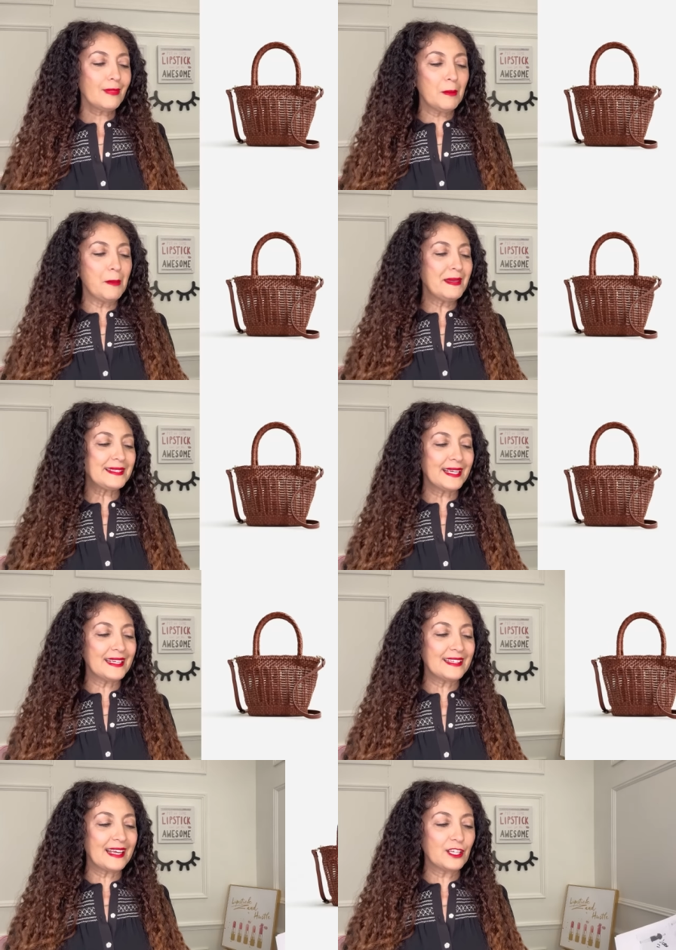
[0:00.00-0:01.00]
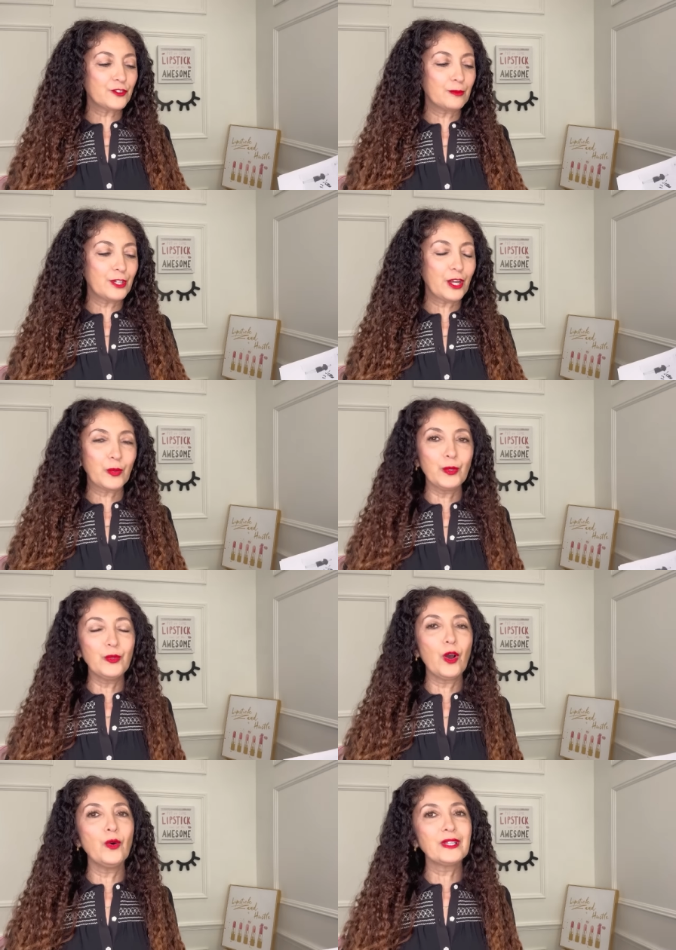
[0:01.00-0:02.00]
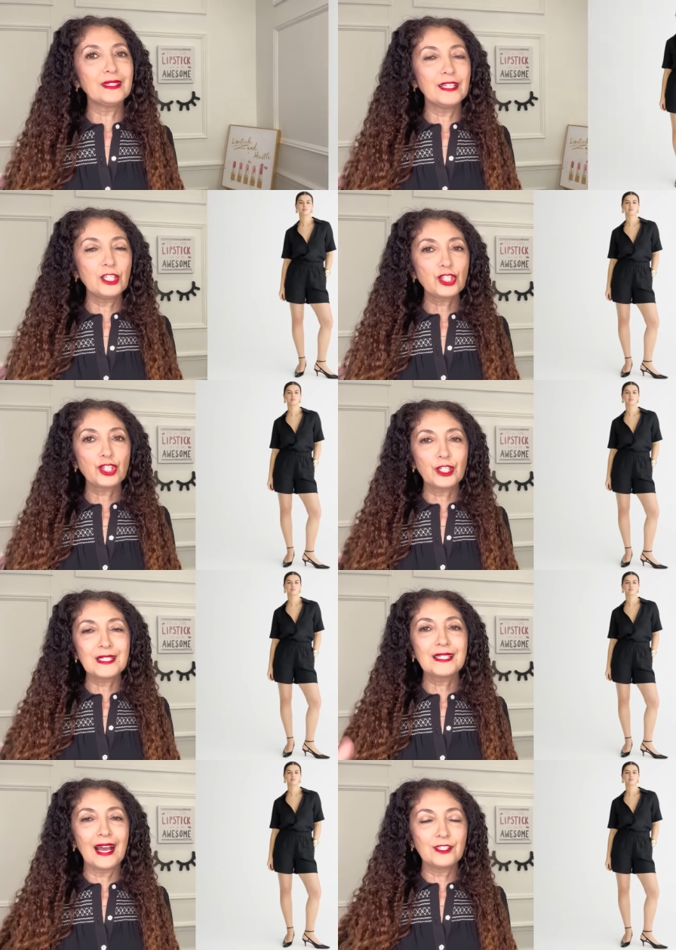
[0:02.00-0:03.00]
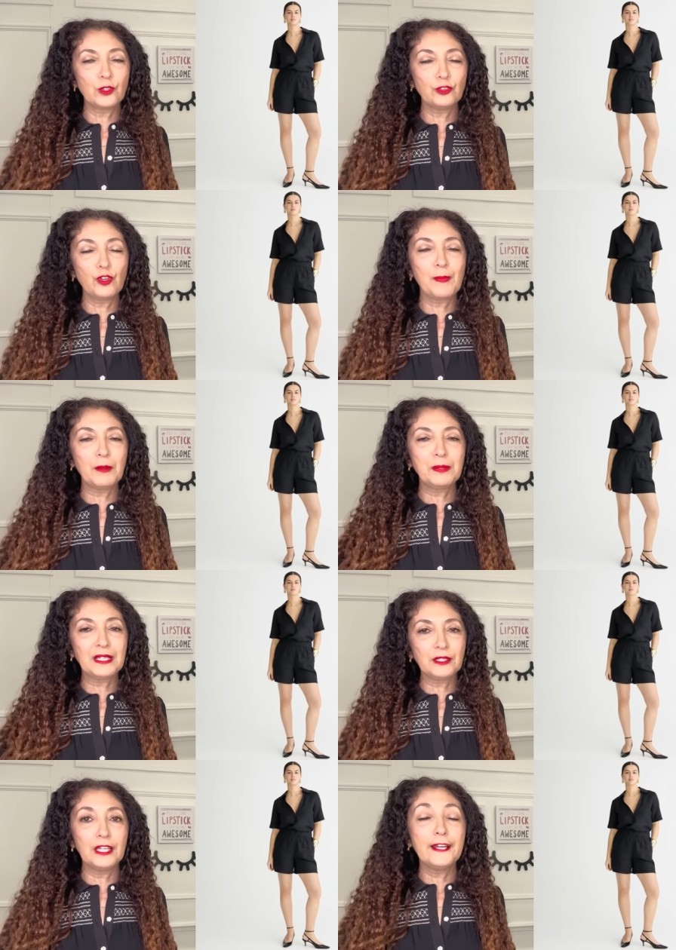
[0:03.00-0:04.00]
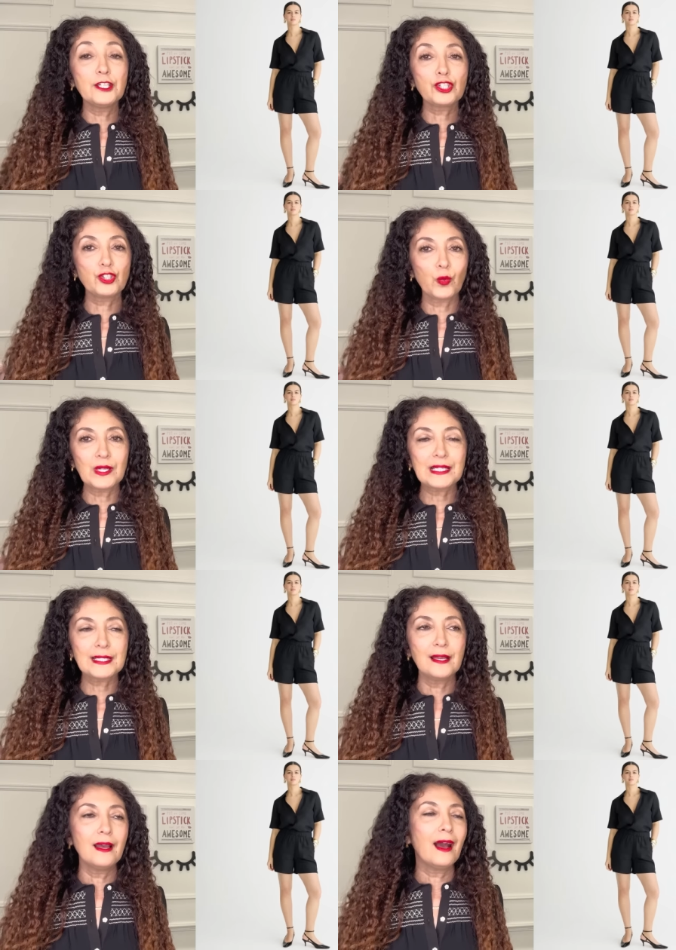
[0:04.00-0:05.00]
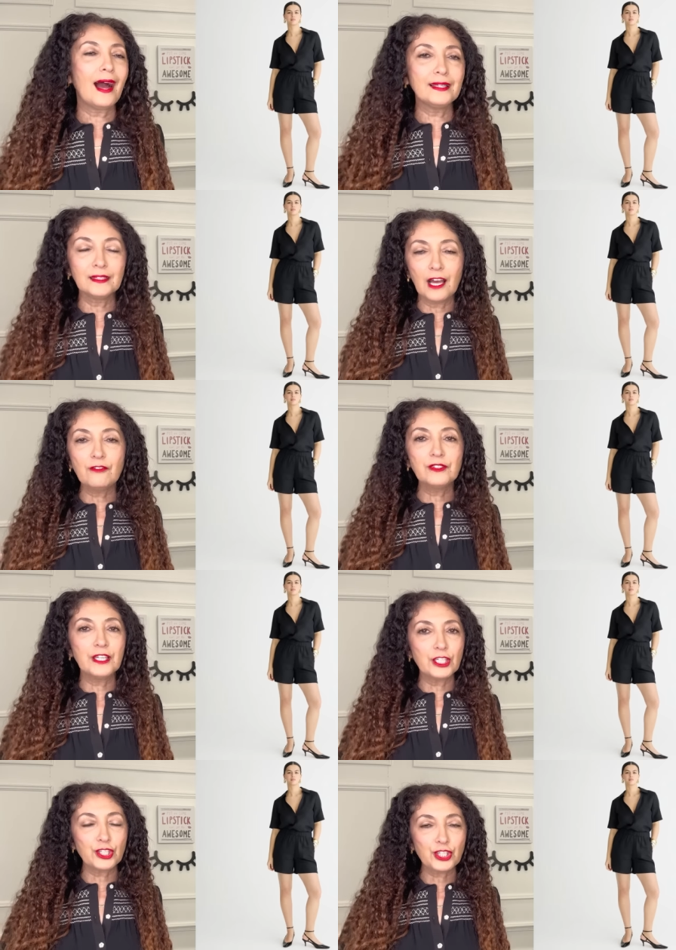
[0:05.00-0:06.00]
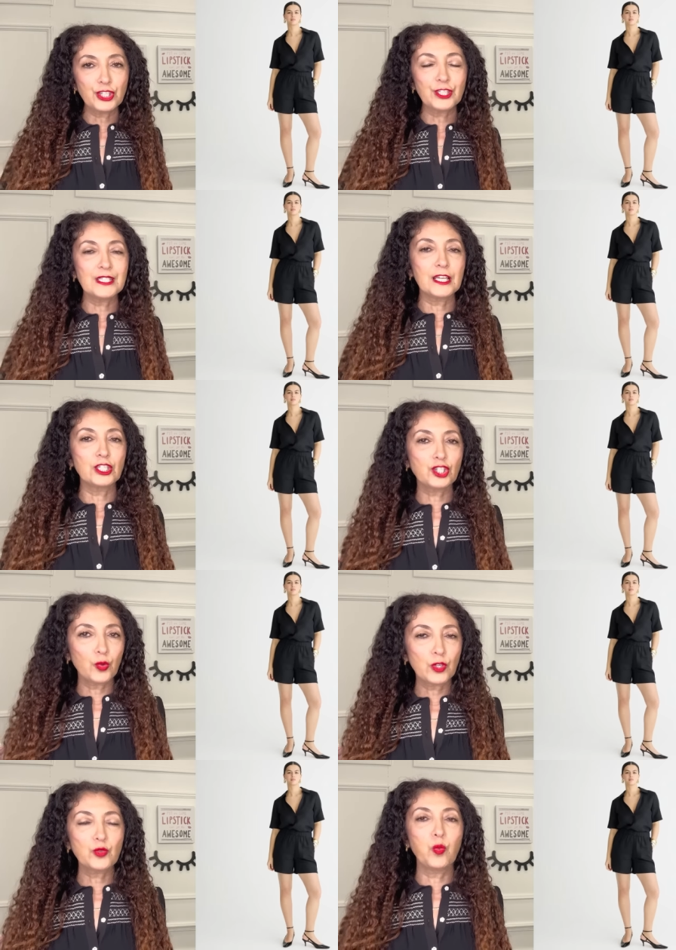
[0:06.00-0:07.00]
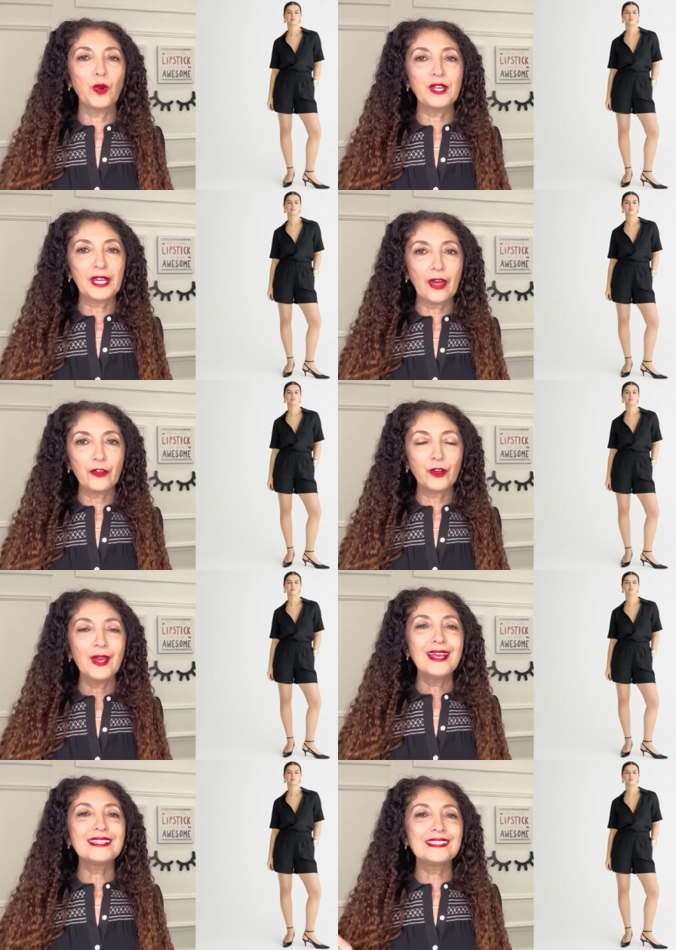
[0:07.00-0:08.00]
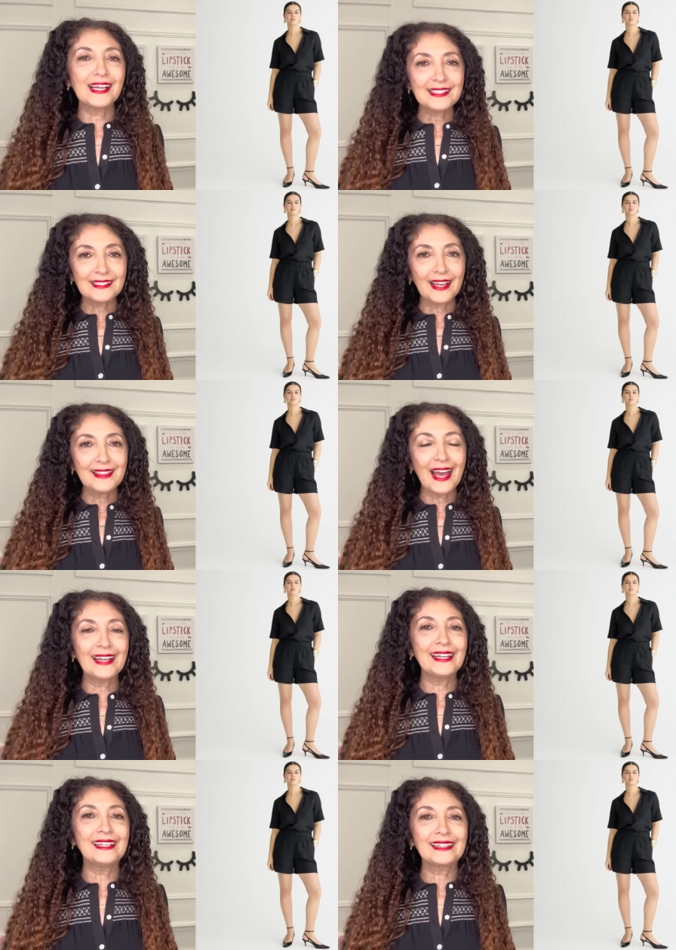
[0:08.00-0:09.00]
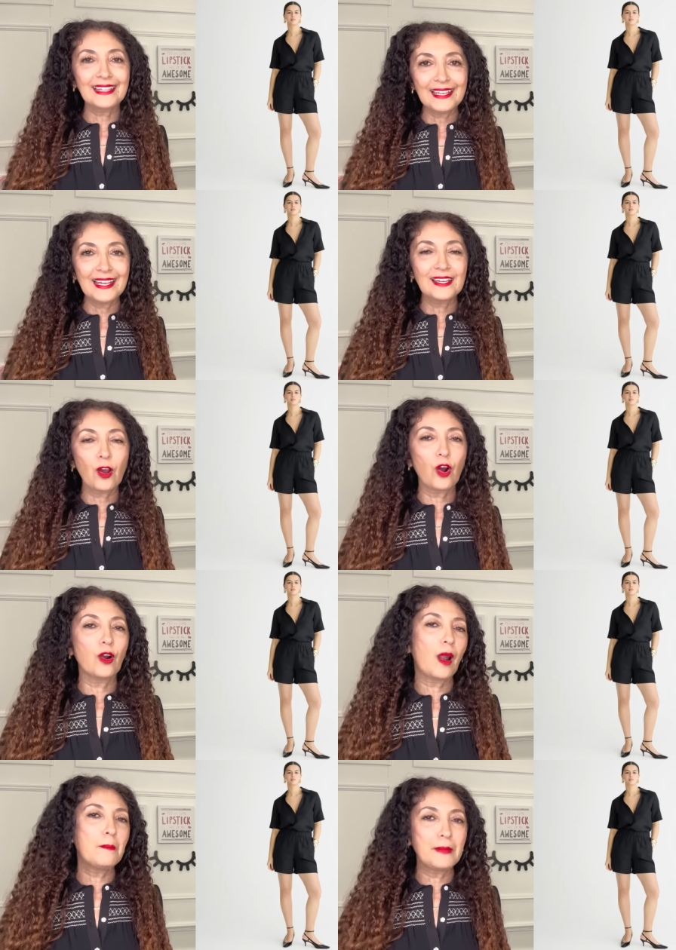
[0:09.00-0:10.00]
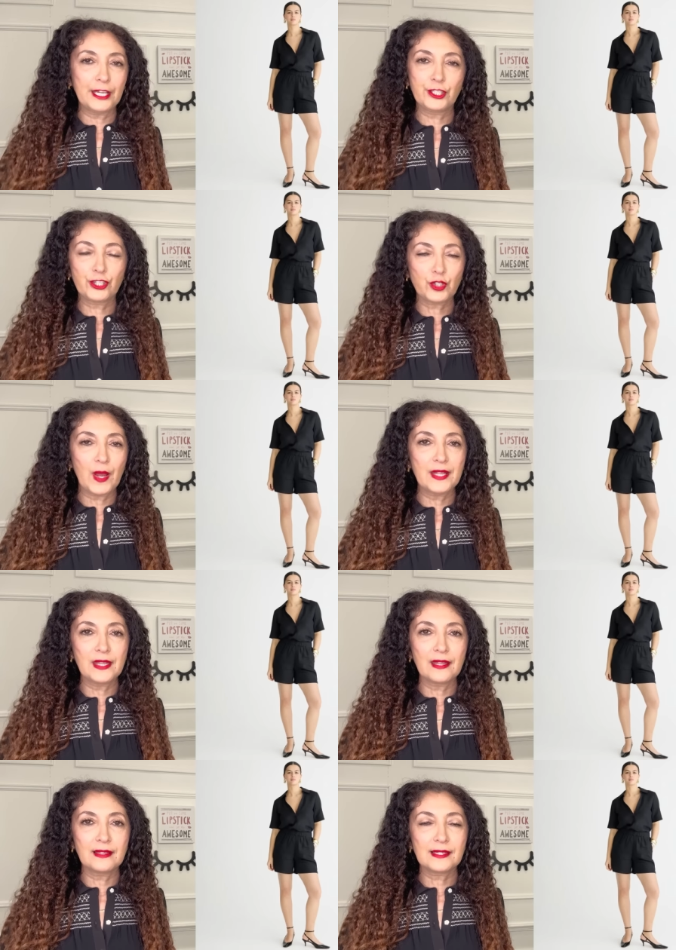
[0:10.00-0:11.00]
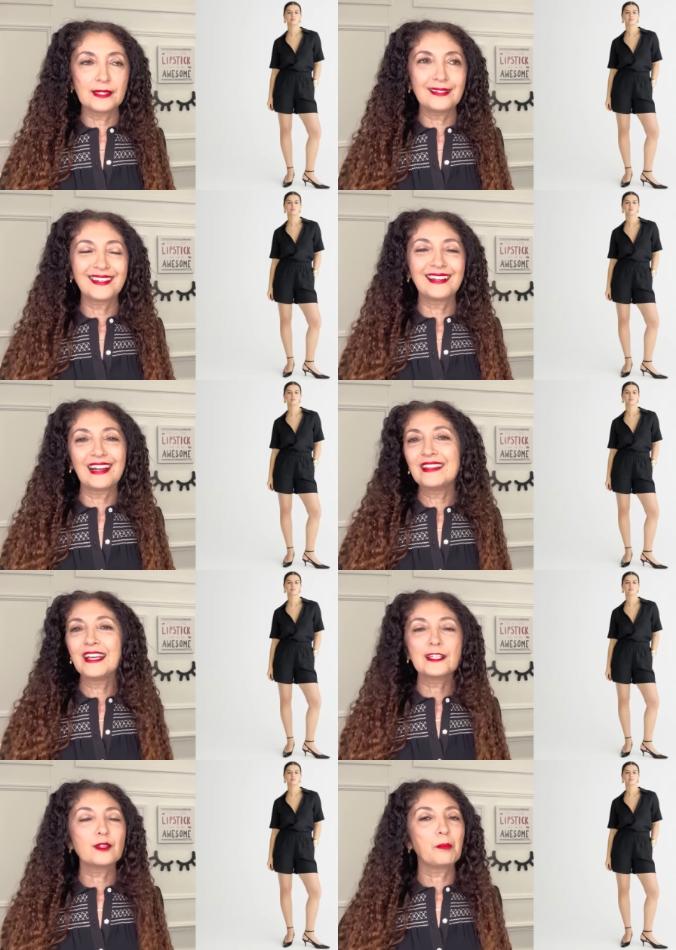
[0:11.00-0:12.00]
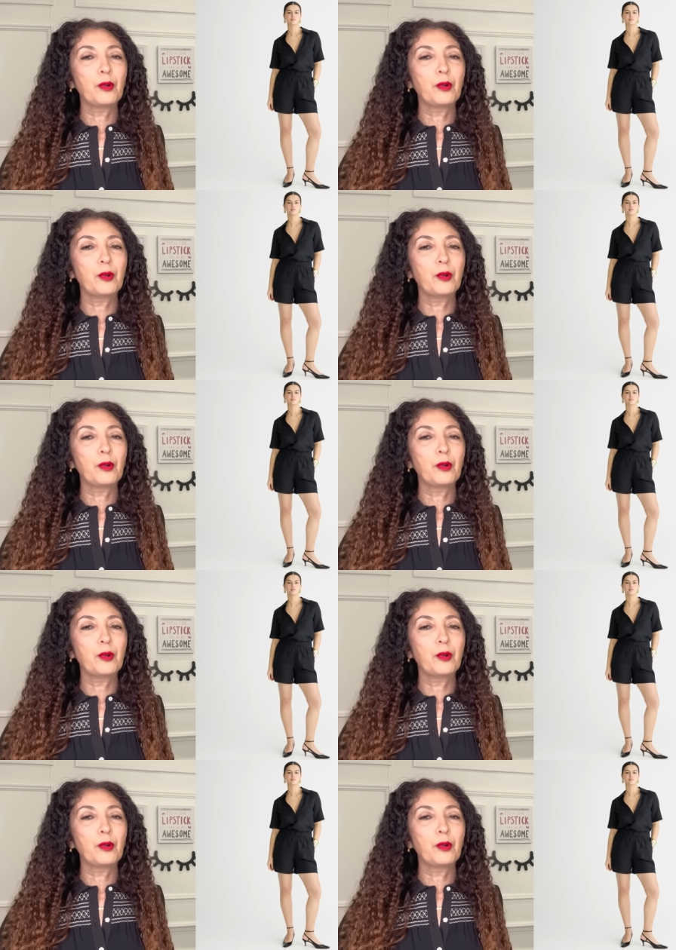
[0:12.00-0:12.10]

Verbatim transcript: Am I missing anything else from J. Crew? Oh, the linen shirts I told you about, but the linen shorts. I love linen shirts and shorts worn together. Sets like that in linen are a major trend this season, and I think it's a